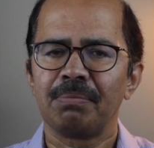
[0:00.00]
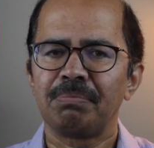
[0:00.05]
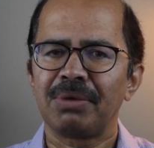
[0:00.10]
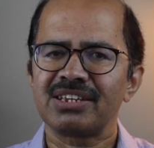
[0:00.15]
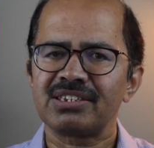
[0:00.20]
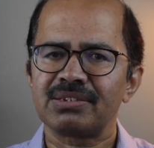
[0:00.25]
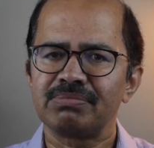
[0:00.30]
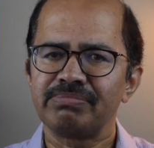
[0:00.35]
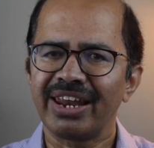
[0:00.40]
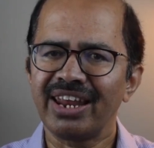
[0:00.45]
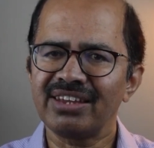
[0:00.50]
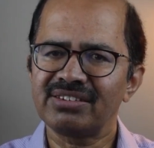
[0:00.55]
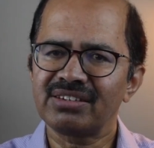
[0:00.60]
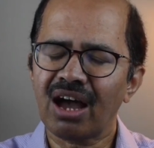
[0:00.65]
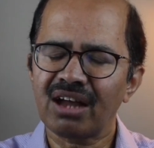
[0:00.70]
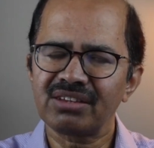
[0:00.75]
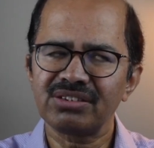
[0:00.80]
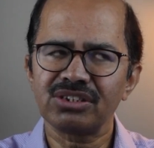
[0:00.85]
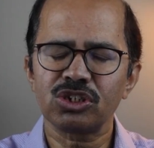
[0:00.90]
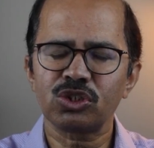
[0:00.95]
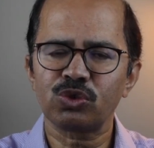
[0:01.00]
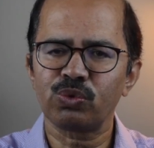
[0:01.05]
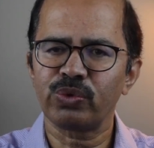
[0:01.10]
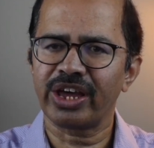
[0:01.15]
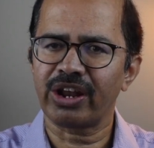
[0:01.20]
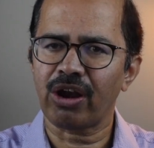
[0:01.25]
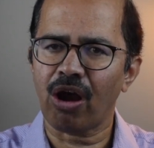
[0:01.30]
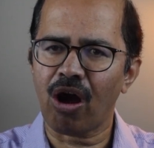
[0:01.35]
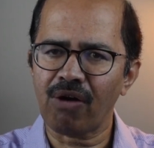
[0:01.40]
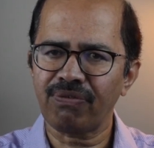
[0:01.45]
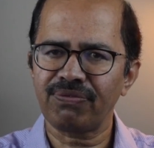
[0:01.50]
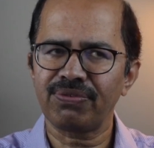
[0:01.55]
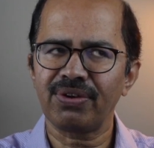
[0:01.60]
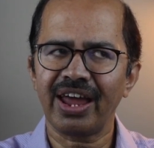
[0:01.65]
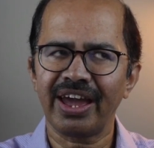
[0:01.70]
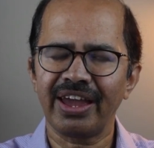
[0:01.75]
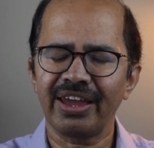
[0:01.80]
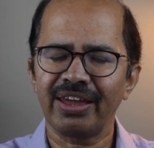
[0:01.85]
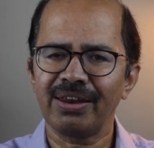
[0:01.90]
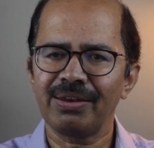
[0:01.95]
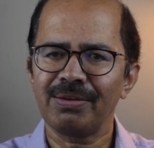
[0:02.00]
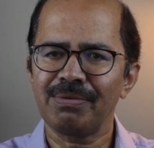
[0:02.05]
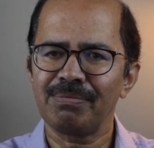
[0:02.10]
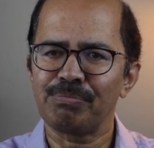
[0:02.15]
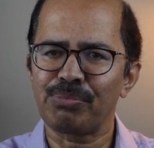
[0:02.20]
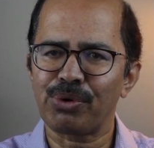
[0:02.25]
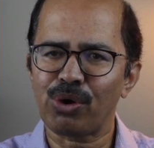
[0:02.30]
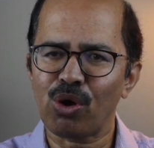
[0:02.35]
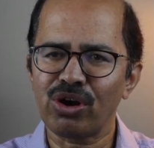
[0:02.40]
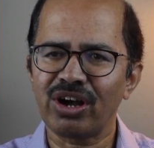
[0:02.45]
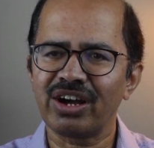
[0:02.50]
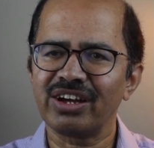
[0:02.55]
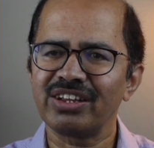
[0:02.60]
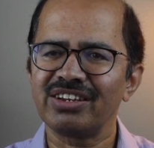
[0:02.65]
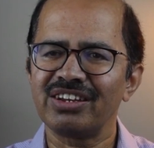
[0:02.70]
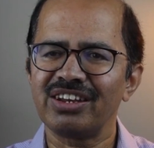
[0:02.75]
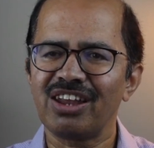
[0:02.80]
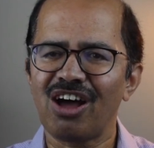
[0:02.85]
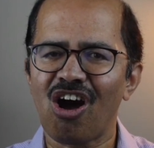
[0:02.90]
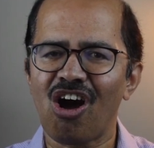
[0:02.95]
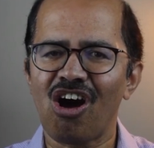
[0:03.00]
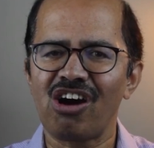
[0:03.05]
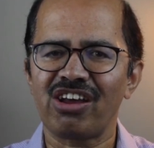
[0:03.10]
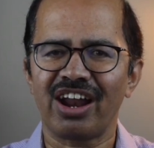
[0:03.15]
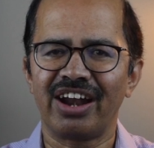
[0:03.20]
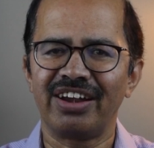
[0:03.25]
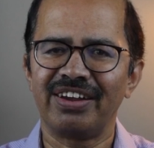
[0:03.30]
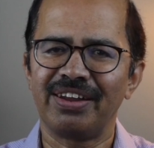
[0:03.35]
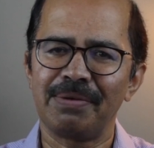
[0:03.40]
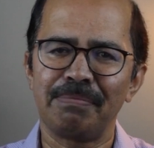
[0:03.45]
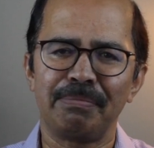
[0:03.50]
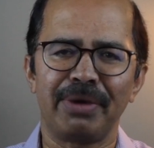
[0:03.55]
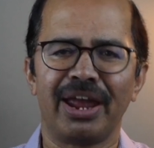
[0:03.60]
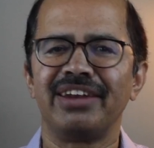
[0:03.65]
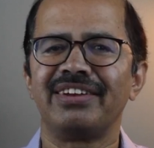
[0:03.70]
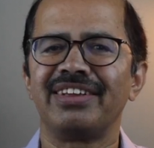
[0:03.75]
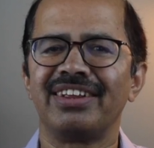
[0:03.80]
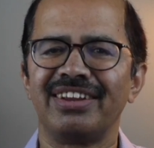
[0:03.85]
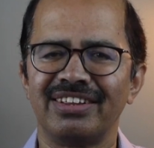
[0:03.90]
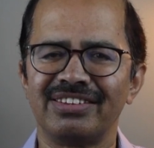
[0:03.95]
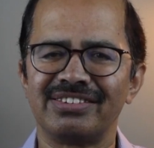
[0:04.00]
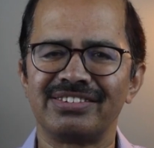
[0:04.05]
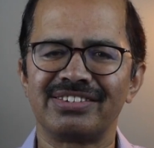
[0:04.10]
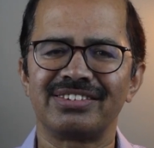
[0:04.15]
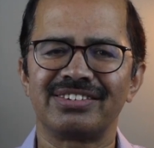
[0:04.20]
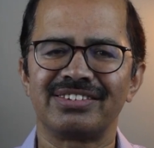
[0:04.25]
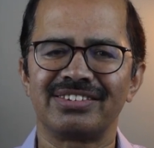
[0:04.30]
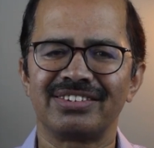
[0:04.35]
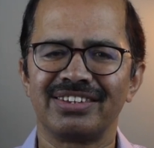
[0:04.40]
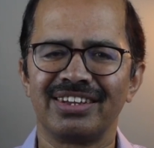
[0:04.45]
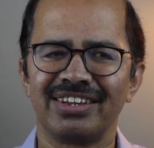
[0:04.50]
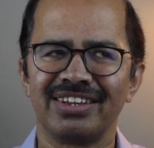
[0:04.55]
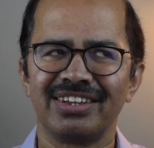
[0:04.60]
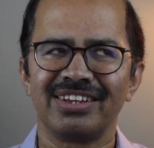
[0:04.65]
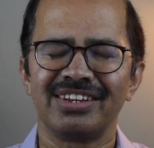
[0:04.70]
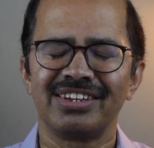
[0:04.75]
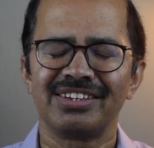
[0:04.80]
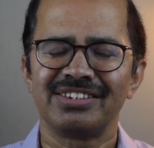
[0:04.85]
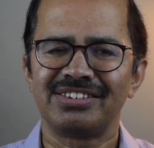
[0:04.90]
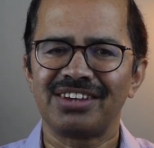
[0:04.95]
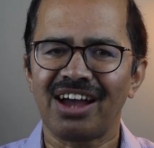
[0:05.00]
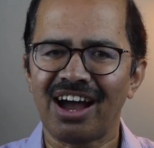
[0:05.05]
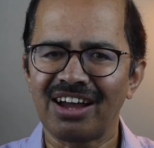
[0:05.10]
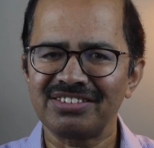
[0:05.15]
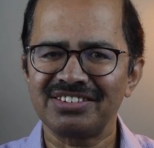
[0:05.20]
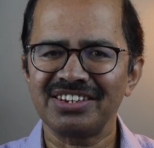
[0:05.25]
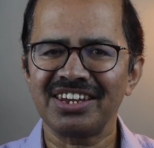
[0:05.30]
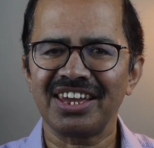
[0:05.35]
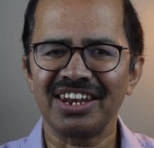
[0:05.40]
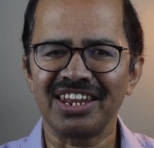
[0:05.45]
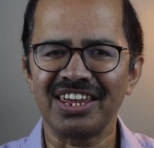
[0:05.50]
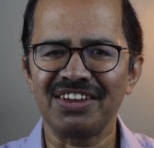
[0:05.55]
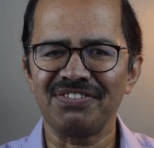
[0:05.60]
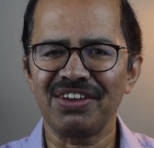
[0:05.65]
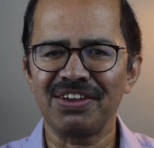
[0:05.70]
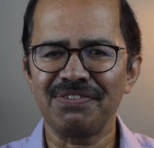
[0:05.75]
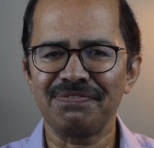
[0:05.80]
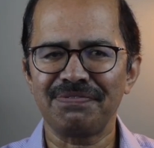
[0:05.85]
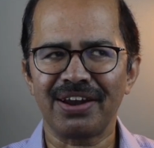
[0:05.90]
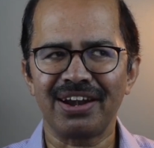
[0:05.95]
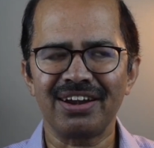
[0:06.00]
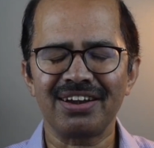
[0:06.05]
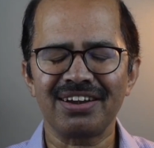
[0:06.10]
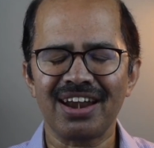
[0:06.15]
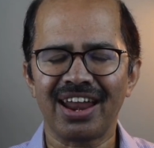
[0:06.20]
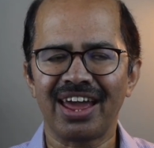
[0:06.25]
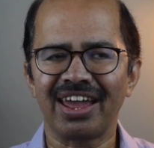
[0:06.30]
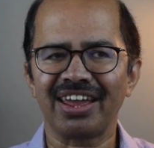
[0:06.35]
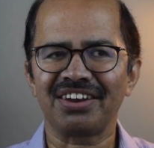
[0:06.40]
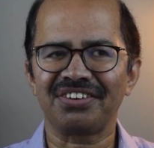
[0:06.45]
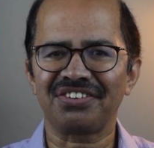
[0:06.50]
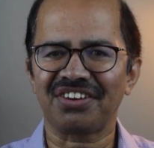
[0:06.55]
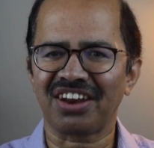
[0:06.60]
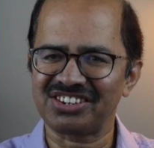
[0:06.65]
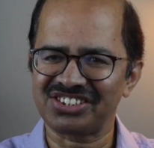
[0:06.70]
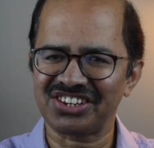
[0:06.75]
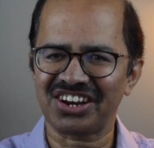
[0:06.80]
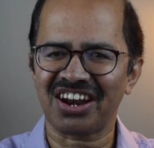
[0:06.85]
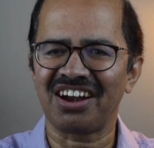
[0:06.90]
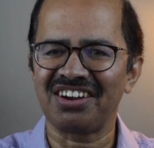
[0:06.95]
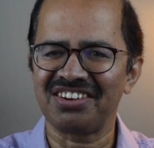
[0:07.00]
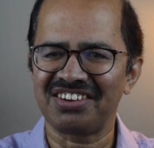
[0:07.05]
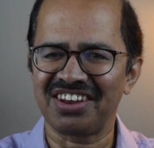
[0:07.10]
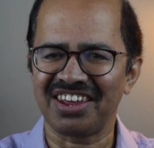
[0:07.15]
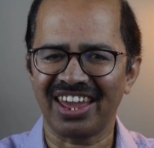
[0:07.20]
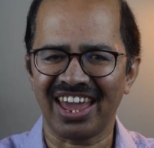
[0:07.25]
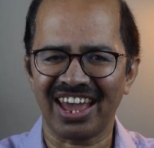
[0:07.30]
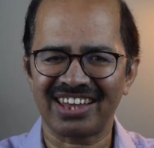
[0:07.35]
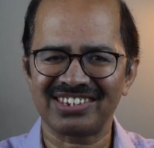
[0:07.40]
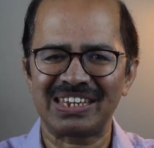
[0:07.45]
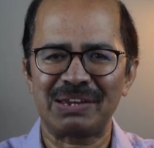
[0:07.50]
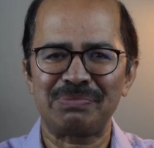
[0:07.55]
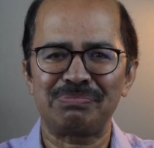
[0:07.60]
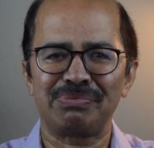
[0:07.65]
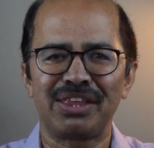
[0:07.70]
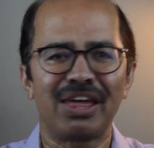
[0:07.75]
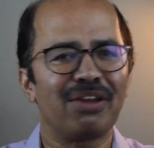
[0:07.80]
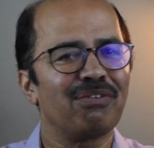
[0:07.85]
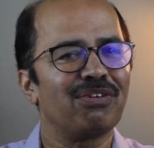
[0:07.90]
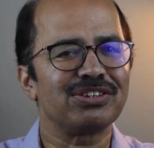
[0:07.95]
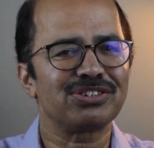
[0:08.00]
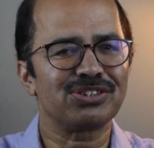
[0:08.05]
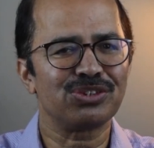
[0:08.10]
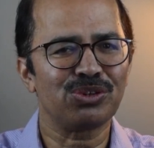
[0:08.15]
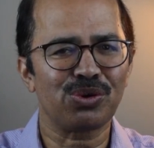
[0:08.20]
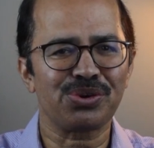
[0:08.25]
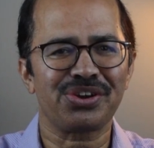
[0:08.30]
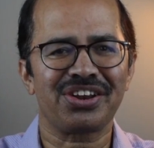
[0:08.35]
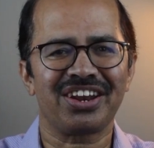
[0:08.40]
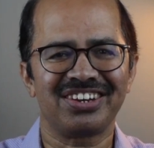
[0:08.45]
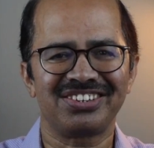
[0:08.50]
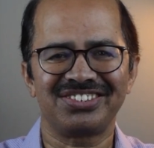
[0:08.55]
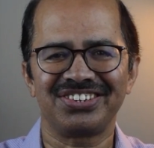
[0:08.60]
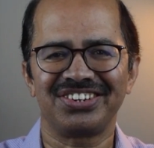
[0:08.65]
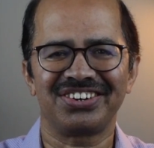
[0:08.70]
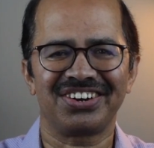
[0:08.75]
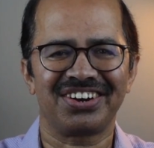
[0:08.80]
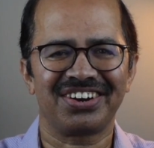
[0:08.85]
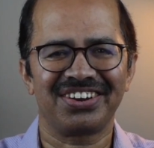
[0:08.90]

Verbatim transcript: Plus many chargers were offline, broken or under maintenance. Charging an EV felt like treasure hunting, except there was no treasure.